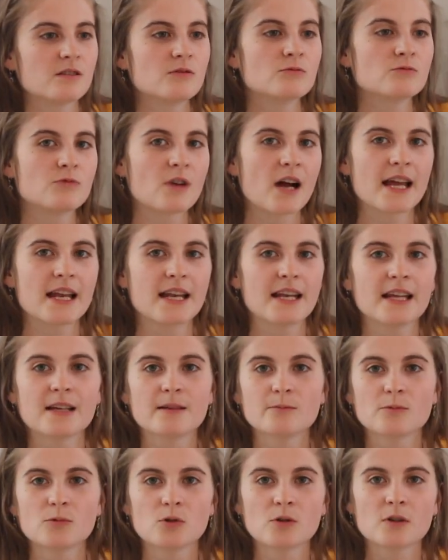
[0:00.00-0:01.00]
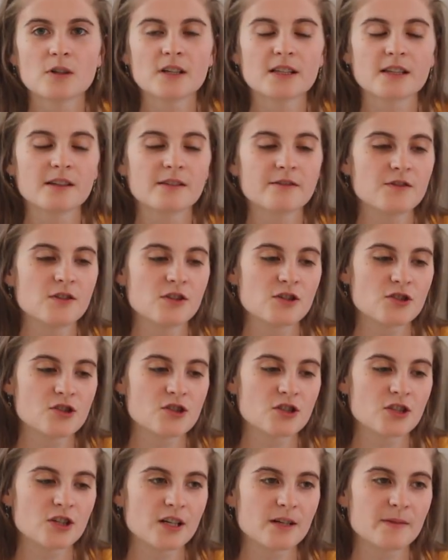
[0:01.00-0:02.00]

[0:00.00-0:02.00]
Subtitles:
writing more in the future